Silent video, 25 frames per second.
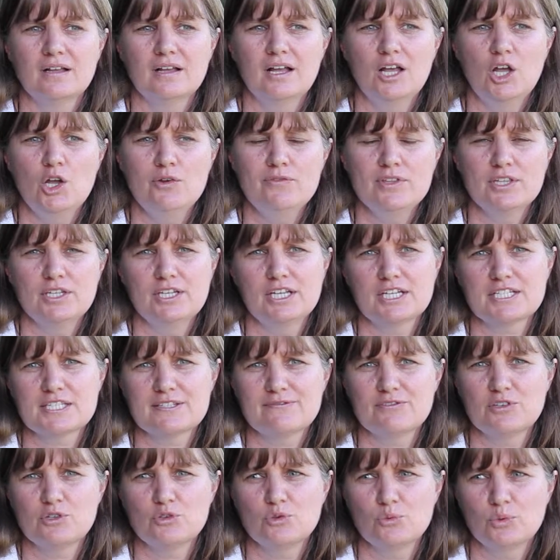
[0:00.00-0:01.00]
Over the next
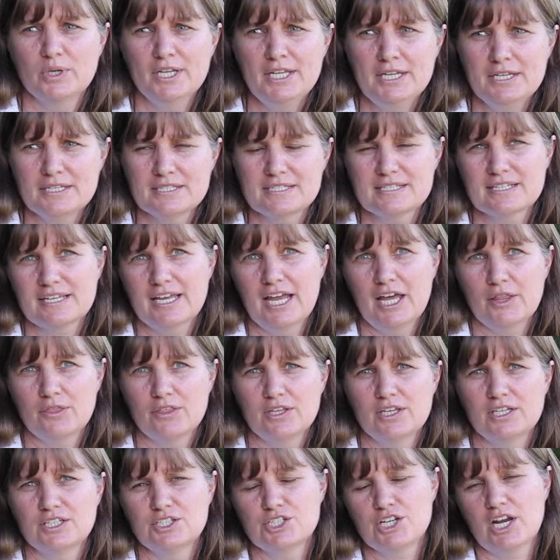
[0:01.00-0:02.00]
few weeks,
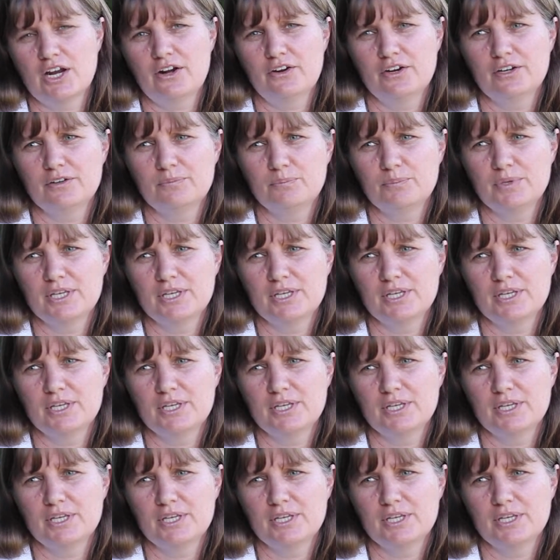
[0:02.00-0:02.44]
Kathy and Jarrod